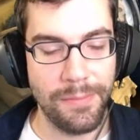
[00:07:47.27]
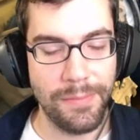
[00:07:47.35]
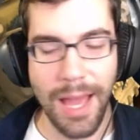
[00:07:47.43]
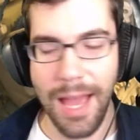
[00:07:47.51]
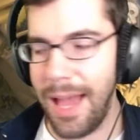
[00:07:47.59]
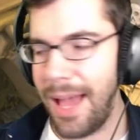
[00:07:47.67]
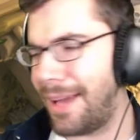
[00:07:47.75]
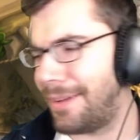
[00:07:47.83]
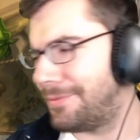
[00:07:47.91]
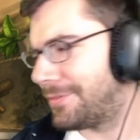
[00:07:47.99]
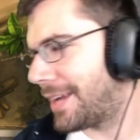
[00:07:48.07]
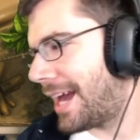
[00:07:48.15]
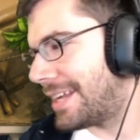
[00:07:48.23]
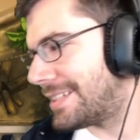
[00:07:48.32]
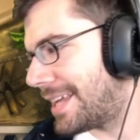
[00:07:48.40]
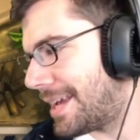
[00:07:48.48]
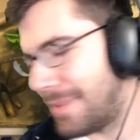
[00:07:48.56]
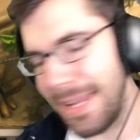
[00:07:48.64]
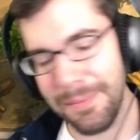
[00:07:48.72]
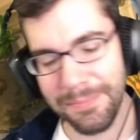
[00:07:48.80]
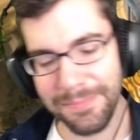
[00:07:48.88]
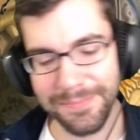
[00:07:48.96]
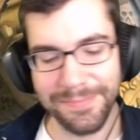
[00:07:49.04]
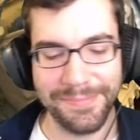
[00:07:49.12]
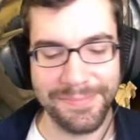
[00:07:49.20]
I ah, forgot his damn name.
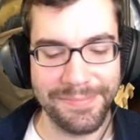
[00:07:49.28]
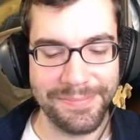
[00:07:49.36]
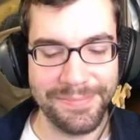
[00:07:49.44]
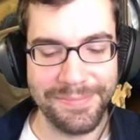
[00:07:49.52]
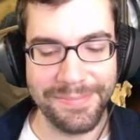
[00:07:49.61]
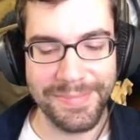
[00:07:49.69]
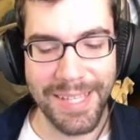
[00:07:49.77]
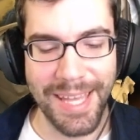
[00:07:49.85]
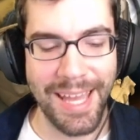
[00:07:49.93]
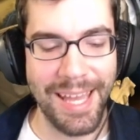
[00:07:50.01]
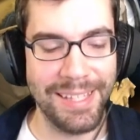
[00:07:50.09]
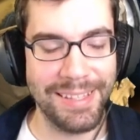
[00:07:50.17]
The,